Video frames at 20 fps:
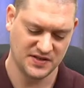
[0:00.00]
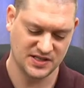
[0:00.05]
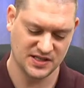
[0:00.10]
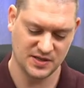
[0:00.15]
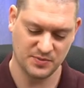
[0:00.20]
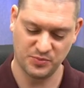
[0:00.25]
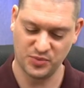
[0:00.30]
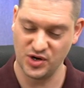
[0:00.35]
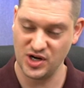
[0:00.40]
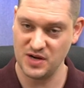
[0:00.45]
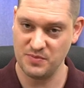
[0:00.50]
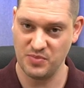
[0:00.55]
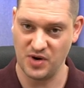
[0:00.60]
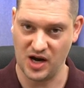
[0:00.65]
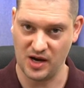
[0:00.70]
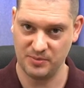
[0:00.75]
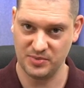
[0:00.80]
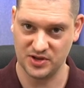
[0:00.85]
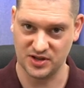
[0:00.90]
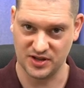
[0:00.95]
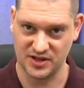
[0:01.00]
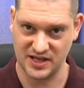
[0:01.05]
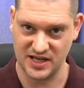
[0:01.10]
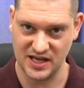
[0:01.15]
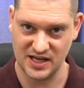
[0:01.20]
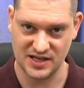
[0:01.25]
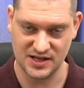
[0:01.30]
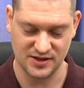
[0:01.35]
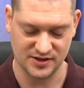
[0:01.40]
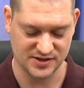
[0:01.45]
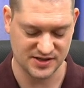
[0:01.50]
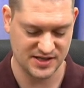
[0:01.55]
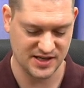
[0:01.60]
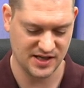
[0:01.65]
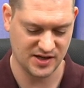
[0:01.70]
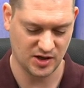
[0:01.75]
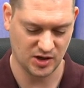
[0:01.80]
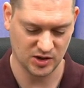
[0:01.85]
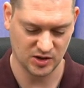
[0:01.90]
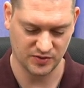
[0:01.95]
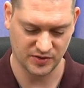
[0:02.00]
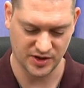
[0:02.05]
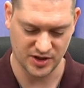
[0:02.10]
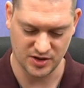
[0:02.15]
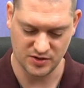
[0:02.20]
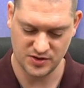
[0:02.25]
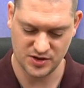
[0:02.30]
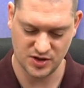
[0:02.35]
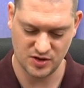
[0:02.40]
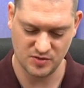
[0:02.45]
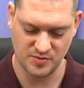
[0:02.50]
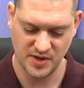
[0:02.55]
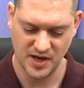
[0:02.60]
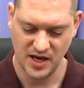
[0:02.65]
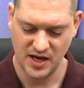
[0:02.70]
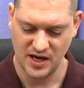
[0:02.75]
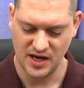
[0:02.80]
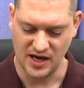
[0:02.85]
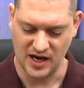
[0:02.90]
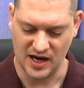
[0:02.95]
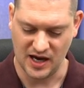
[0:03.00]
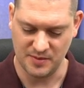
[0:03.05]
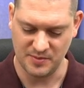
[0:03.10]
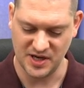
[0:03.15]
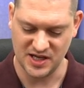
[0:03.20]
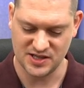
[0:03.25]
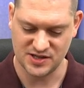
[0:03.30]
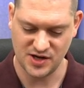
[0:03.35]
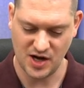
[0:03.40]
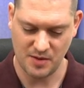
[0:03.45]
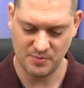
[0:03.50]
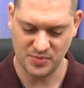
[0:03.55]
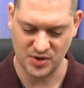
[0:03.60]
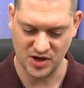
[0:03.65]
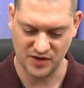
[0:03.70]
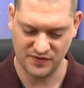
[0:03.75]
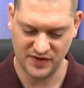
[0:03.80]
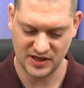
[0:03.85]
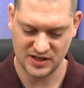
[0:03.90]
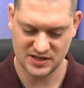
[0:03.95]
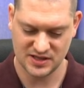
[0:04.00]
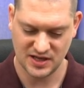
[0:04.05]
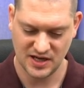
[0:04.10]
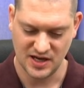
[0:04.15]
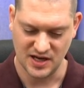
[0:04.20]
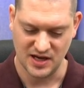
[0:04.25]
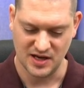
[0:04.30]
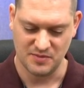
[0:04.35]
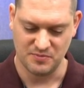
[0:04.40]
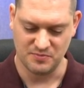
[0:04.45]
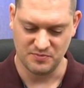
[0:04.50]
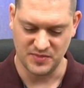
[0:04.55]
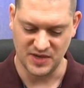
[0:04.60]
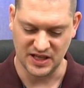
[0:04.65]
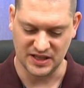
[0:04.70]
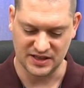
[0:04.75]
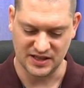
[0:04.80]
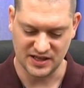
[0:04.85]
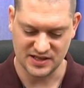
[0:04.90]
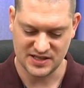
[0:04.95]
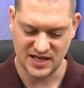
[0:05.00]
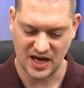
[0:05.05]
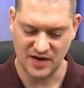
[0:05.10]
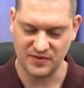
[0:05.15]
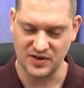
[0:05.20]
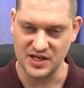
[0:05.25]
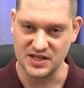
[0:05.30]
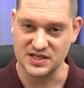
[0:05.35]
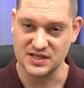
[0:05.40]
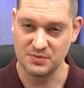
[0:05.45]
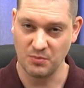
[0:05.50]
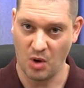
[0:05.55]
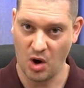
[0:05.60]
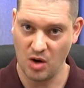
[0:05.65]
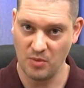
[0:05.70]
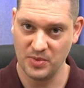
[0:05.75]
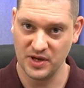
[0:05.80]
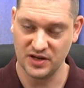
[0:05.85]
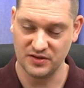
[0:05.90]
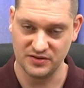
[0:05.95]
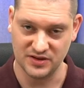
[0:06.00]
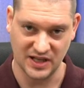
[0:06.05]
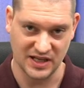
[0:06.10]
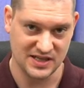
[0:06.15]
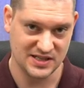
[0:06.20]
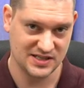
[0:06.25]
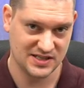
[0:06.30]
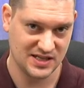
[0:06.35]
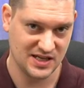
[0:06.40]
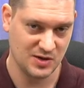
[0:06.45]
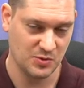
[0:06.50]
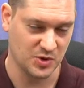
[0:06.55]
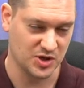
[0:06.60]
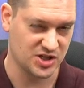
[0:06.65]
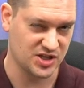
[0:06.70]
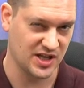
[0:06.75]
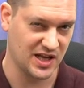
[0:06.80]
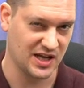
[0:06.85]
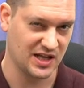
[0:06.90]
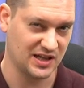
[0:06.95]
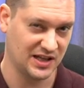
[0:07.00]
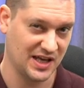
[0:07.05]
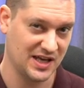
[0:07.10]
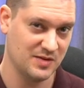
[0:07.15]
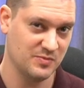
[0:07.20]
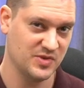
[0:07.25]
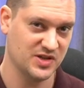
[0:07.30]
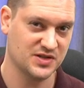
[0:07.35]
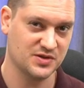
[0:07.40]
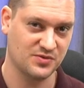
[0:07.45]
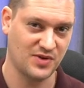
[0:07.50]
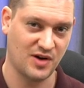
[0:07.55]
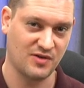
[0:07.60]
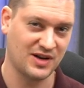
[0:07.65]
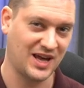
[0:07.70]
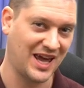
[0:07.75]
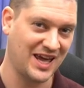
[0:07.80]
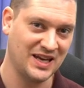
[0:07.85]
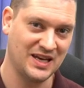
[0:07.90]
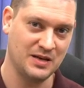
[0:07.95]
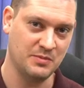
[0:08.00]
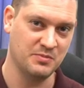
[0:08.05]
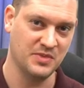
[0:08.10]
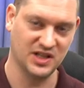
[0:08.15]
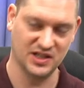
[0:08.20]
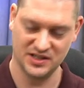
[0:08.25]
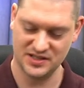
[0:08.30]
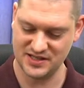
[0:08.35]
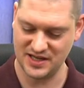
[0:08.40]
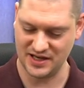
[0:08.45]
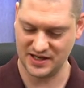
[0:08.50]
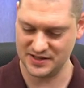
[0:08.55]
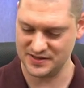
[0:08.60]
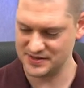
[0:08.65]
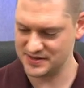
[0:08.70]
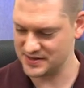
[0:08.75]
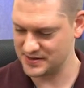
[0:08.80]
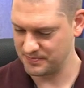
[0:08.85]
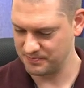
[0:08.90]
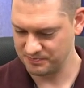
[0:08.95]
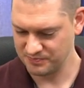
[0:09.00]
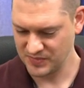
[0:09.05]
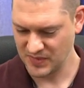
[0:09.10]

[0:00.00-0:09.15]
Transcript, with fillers: This is a pretty popular kit and you'll see it all over YouTube. Um, it's not perfect. It does have a small bit of latency, which they claim is around 80 milliseconds.